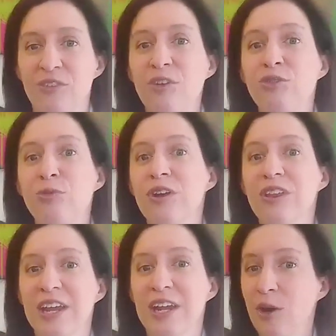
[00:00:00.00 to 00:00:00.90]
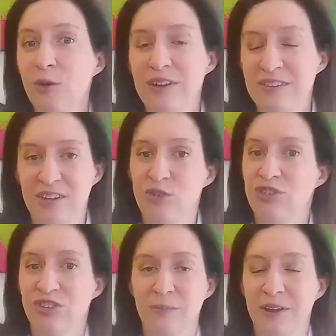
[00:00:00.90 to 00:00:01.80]
so there's really no reason you
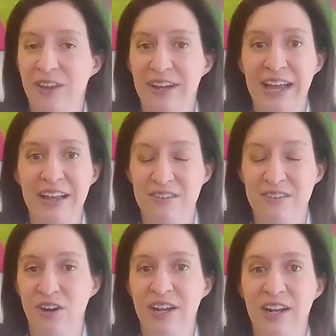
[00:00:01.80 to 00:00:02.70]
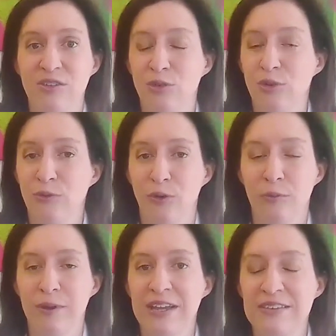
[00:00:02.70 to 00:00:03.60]
shouldn't be able to get started in two to
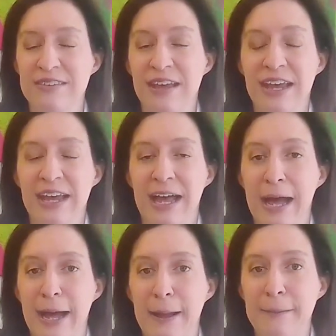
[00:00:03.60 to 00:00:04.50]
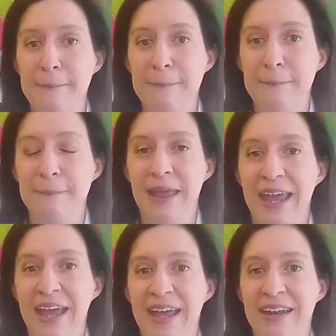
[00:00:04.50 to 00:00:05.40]
four weeks um,
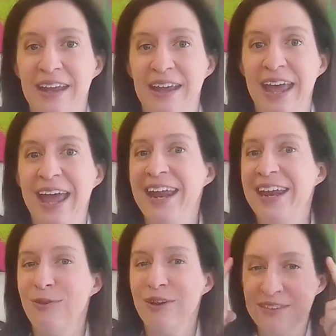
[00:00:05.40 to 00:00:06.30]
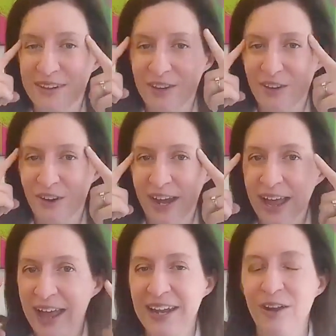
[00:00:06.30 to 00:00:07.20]
and any reason in your
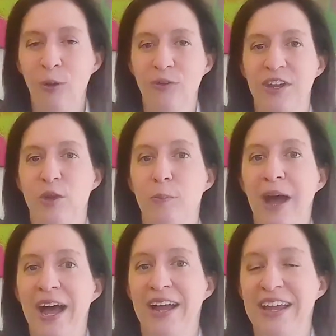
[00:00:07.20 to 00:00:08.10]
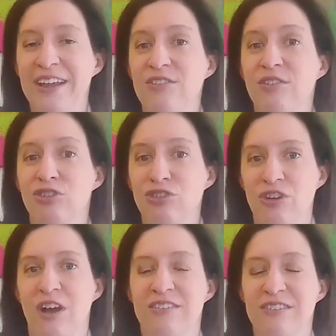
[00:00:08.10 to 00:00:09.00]
head holding you back is
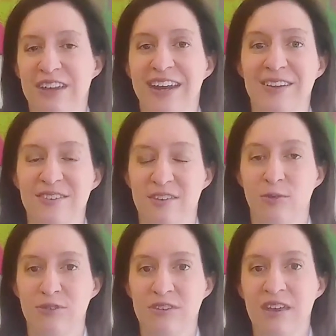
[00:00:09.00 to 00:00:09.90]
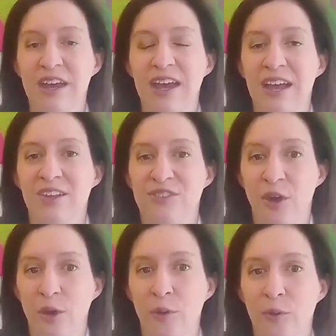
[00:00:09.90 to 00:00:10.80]
just an excuse
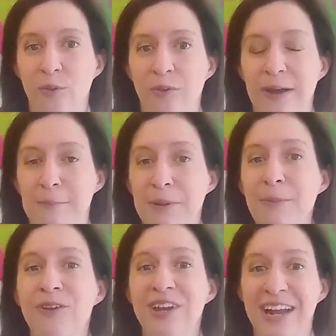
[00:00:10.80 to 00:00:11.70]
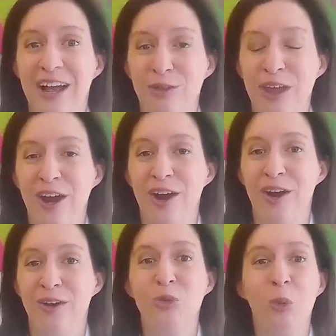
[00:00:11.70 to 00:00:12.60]
so people need
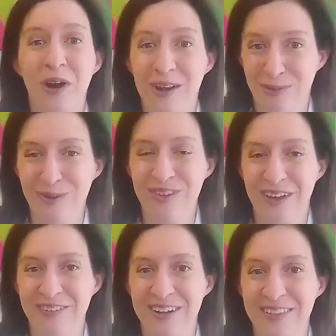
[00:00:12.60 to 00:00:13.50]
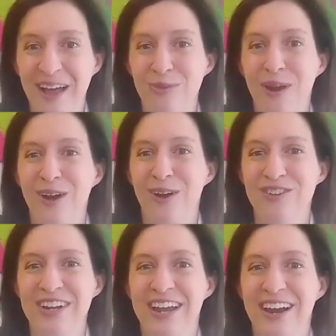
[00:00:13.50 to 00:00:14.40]
healthcare 24/7. That's why
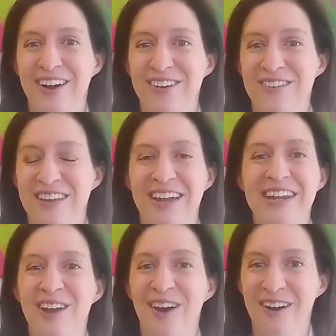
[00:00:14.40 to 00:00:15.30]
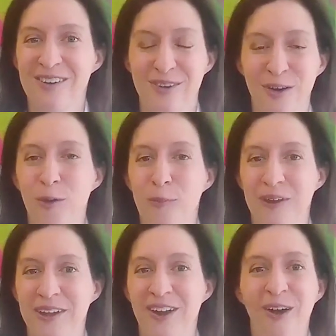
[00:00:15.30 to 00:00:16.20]
urgent cares and ERs are
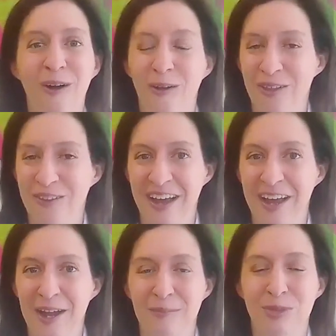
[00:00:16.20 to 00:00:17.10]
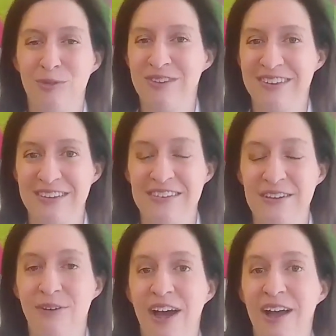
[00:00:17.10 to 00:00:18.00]
open all the time,
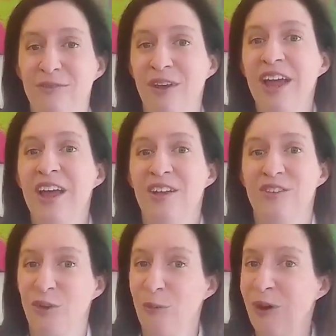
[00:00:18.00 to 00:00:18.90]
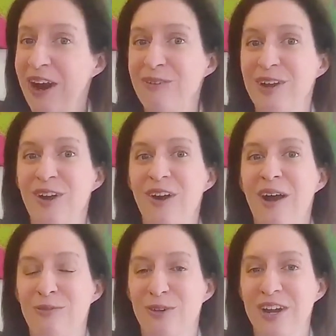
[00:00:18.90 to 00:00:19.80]
365. So whatever you're
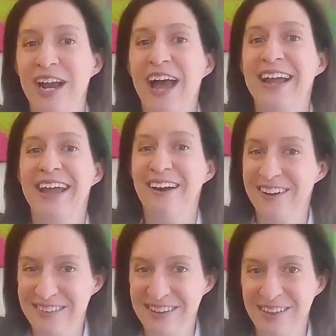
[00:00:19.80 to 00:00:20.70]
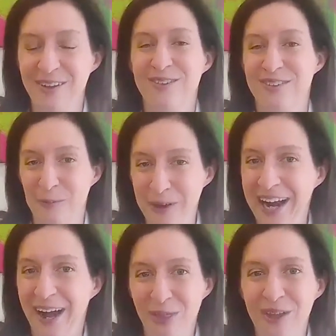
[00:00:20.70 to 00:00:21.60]
offering, I guarantee there's
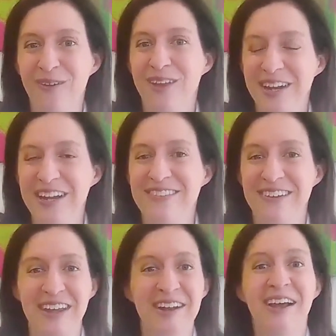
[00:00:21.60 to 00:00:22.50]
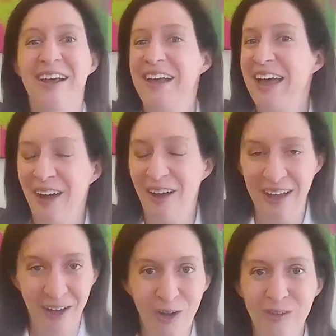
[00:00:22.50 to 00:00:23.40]
someone out there that needs it
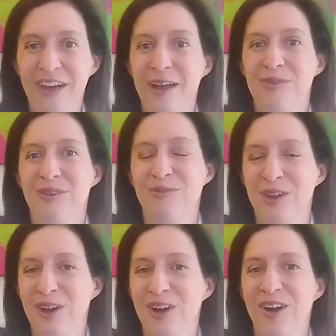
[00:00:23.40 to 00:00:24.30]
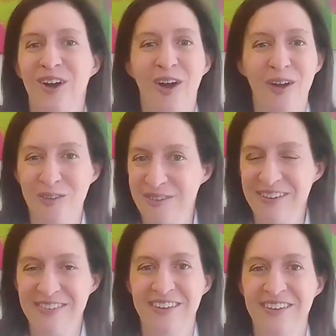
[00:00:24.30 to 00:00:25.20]
all times of year, all
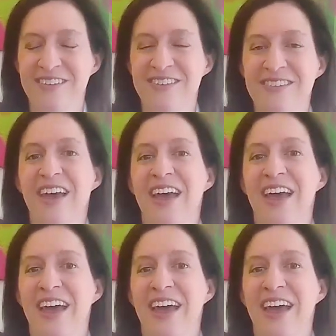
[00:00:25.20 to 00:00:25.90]
seasons,